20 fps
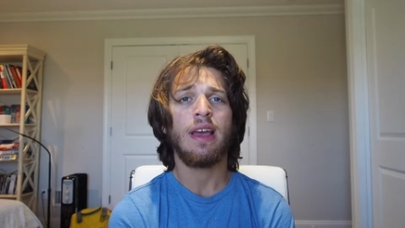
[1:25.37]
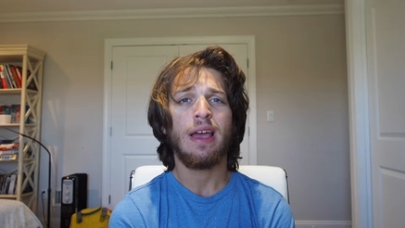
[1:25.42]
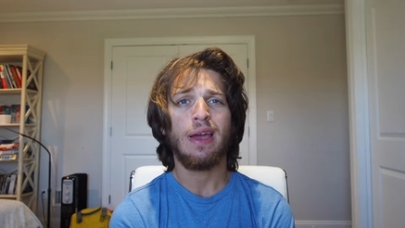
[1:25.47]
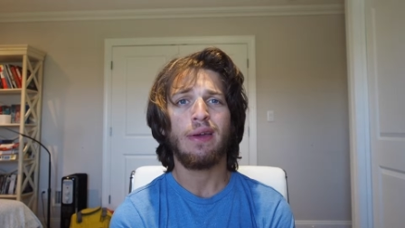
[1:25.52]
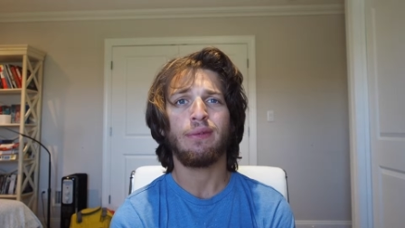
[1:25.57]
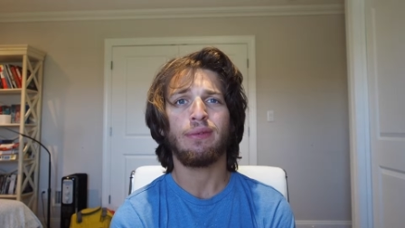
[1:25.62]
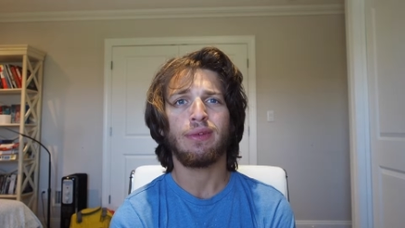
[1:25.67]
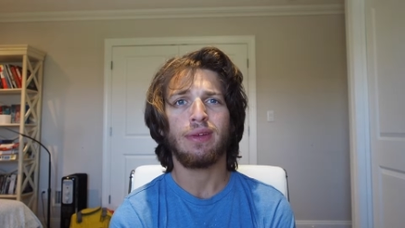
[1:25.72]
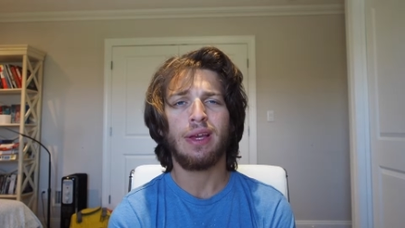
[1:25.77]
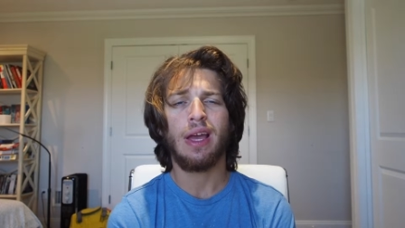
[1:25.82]

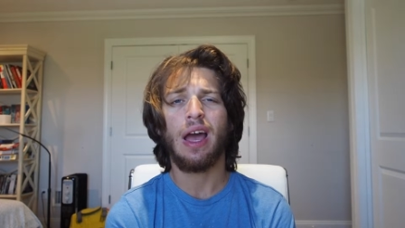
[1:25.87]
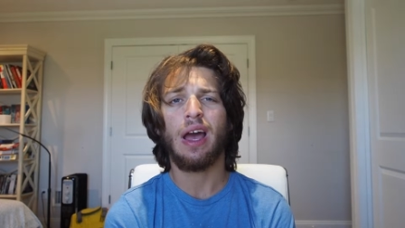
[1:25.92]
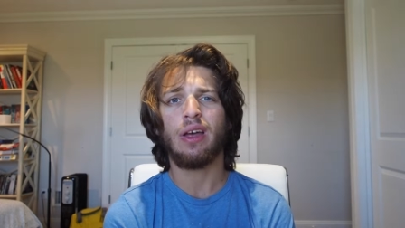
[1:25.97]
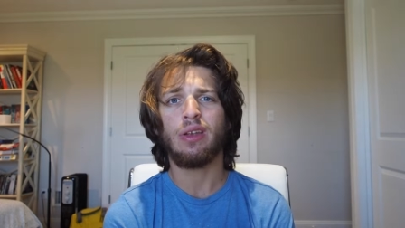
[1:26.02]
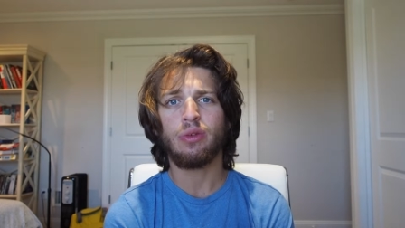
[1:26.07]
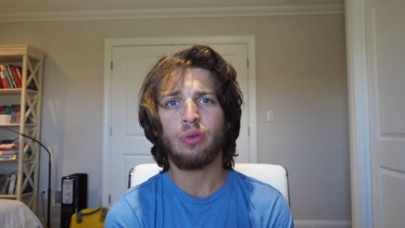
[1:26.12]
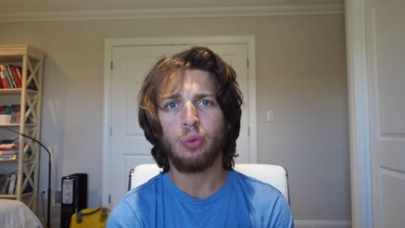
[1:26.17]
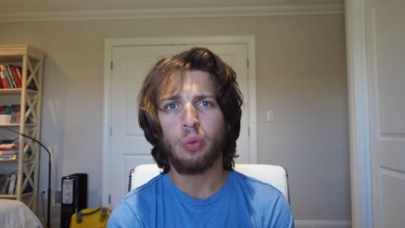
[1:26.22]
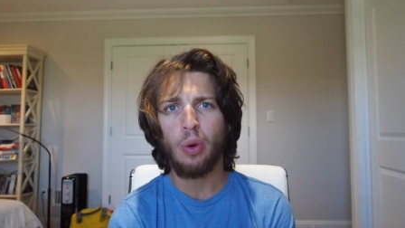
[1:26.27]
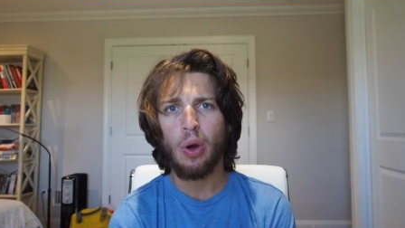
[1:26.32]
If you
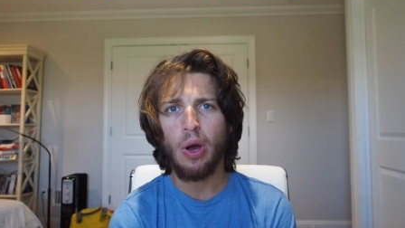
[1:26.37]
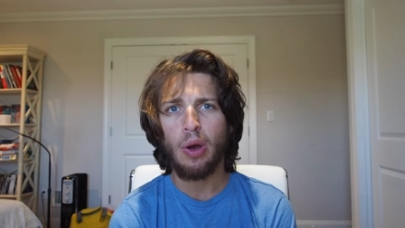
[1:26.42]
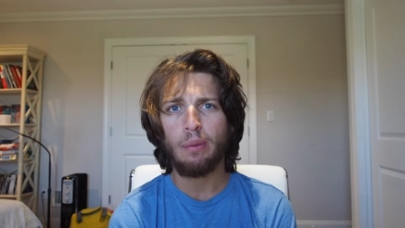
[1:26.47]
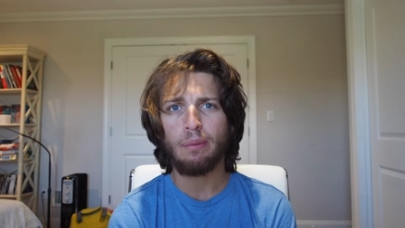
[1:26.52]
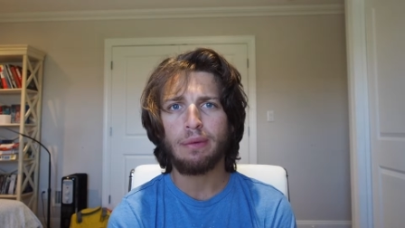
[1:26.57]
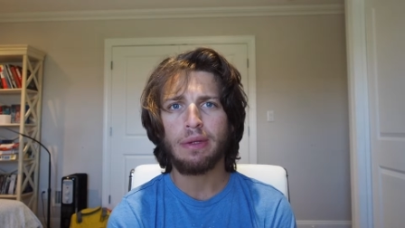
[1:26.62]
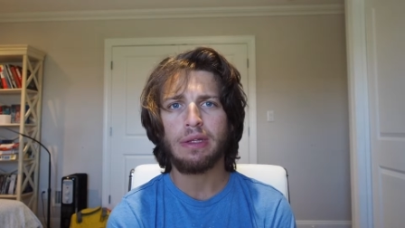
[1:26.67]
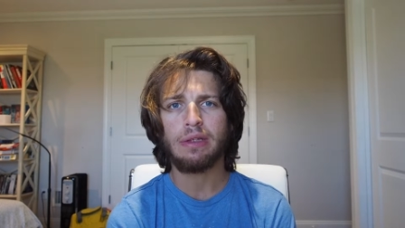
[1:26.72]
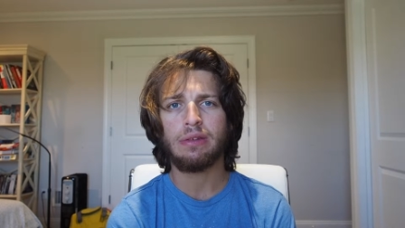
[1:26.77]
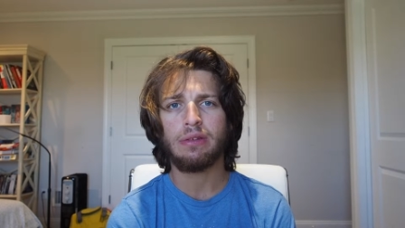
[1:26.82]
guys
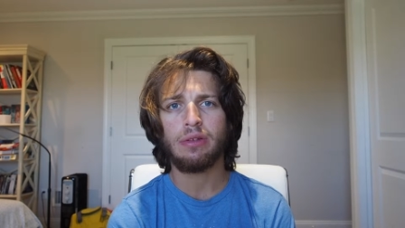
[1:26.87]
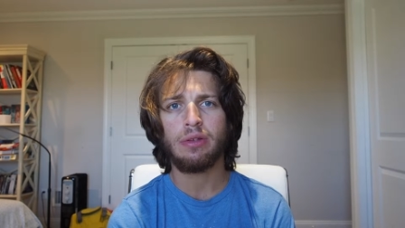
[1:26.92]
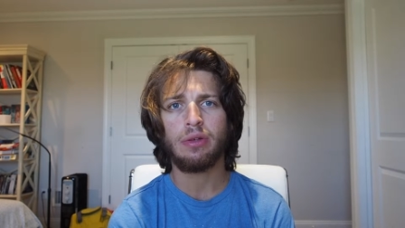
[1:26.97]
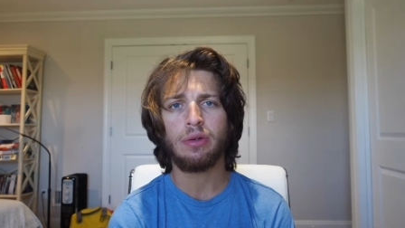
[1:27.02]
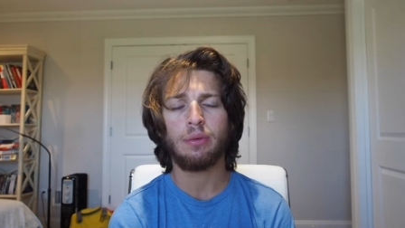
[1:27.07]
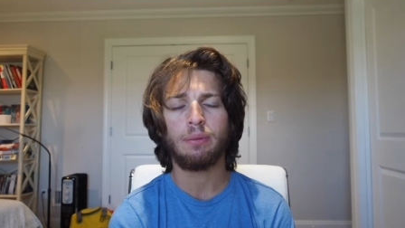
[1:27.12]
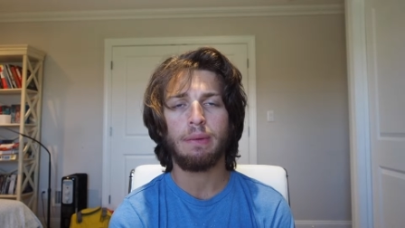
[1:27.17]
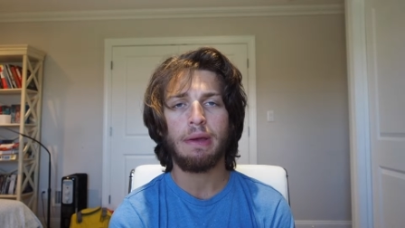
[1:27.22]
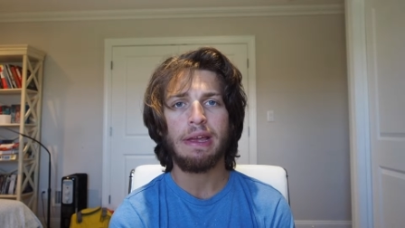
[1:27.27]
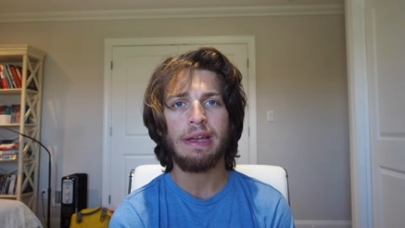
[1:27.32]
want me
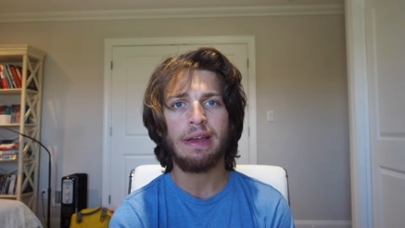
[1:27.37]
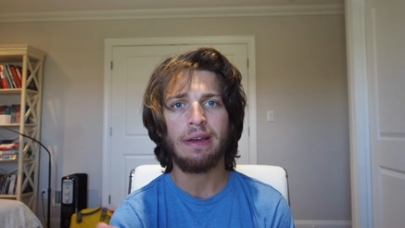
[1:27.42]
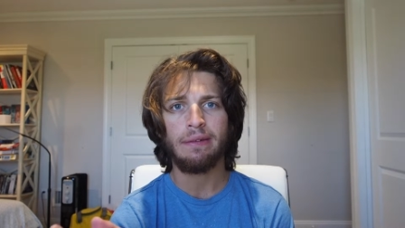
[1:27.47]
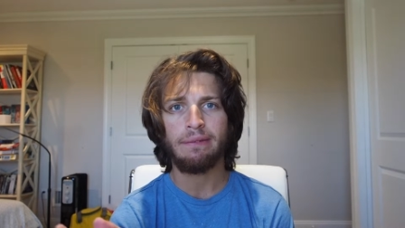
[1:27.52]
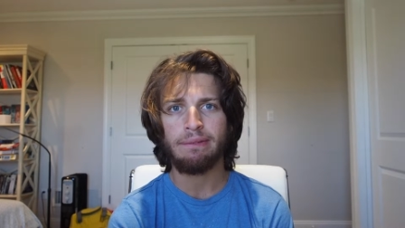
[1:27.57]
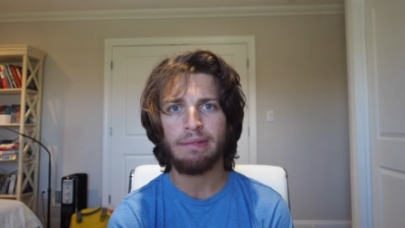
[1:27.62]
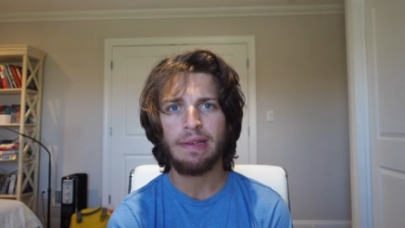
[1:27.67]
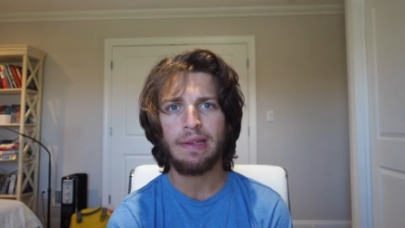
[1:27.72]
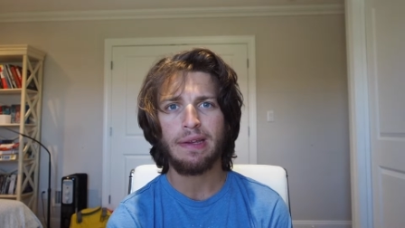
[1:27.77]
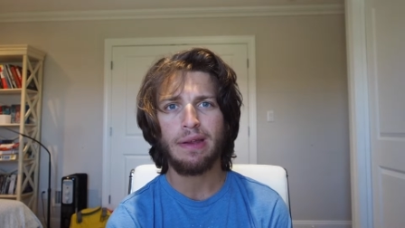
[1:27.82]
to make a
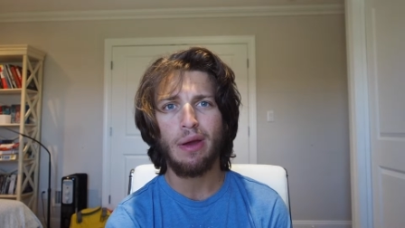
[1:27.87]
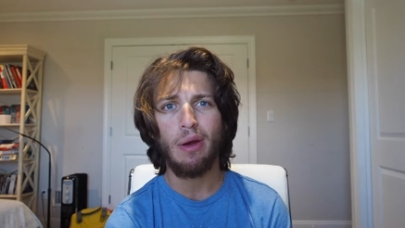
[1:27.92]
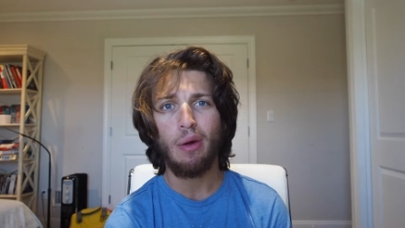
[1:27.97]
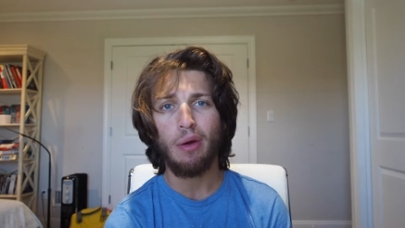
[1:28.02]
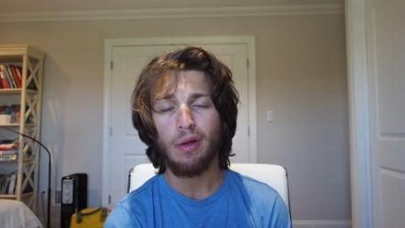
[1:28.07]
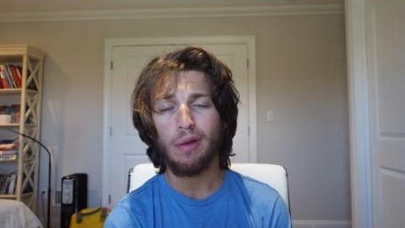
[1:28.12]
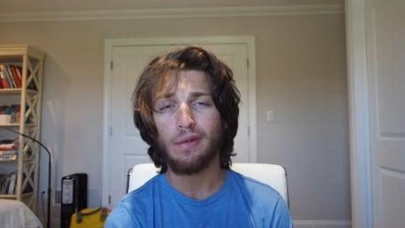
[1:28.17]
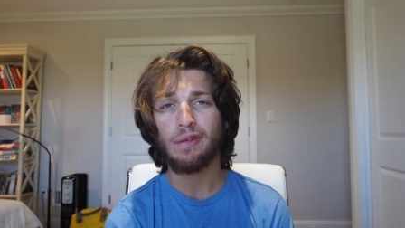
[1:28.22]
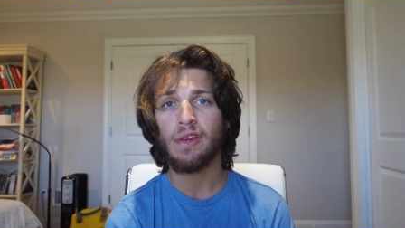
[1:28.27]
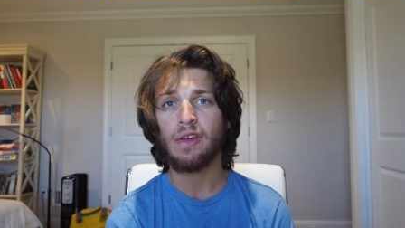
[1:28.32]

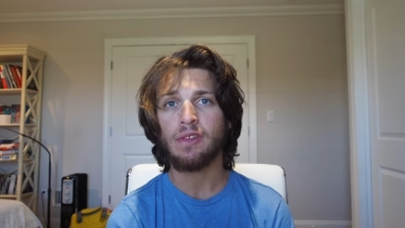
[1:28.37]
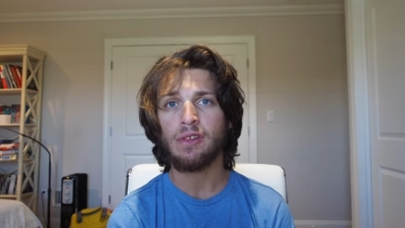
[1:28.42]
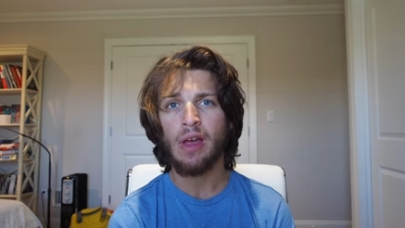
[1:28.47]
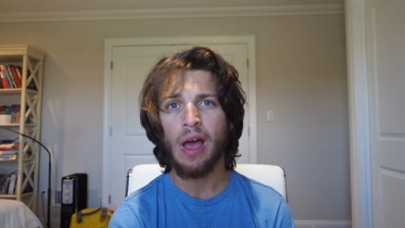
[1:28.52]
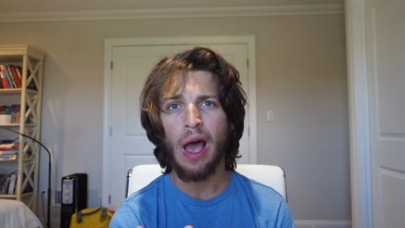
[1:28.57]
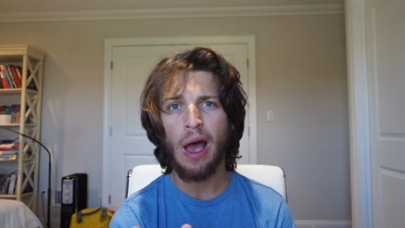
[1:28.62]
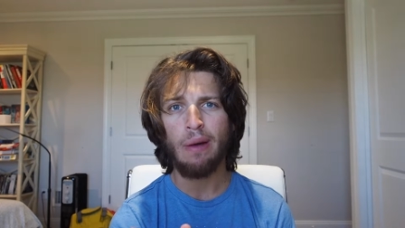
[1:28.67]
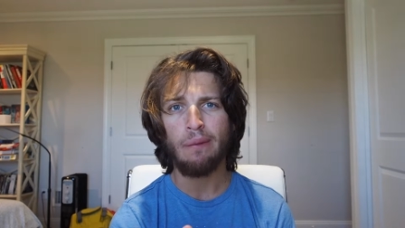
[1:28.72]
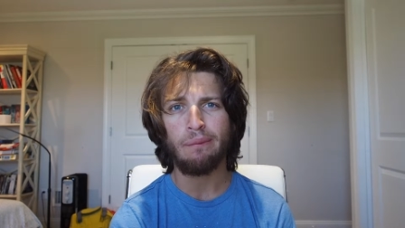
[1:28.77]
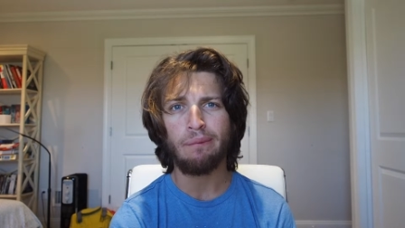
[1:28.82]
video on the
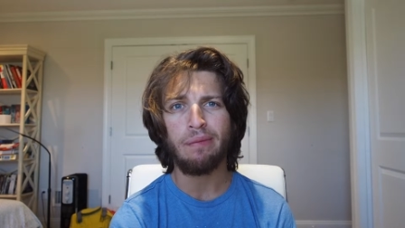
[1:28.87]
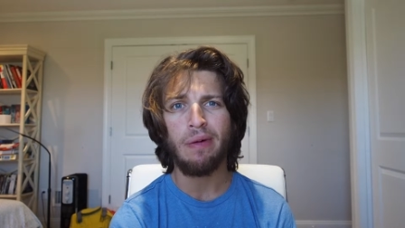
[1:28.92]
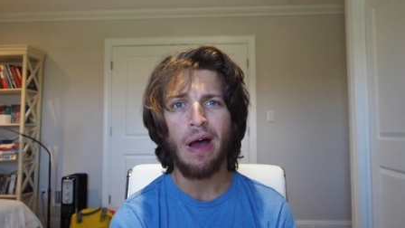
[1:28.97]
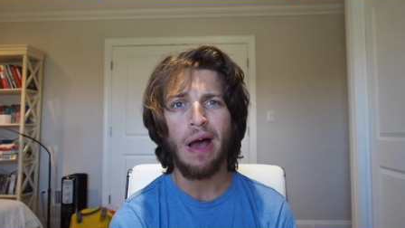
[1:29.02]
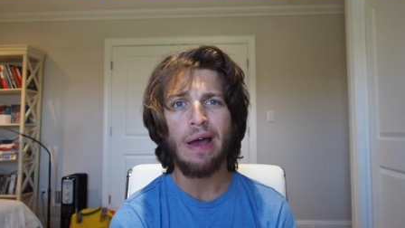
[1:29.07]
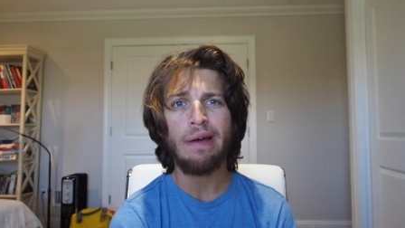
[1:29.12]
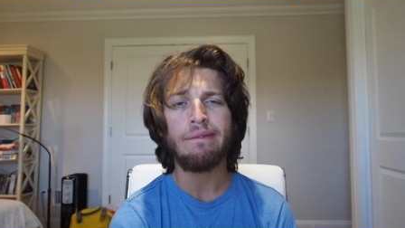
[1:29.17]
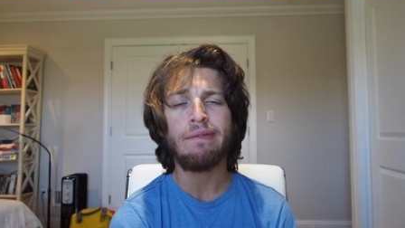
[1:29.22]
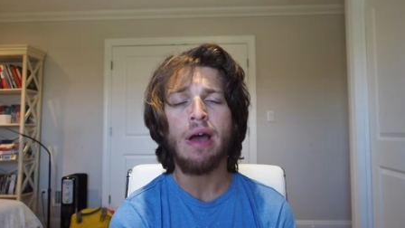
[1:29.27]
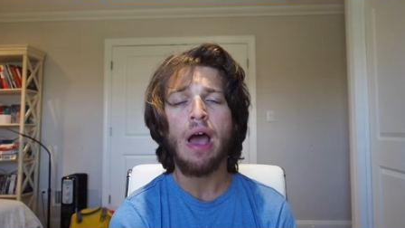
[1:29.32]
top
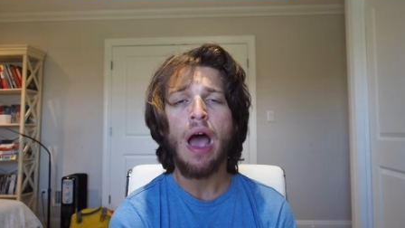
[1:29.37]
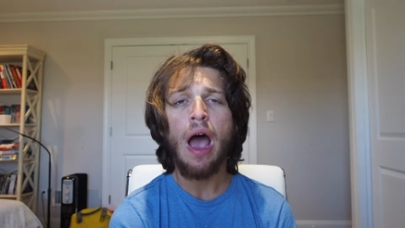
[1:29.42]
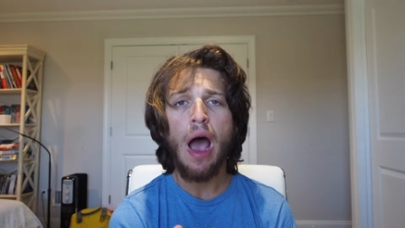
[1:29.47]
five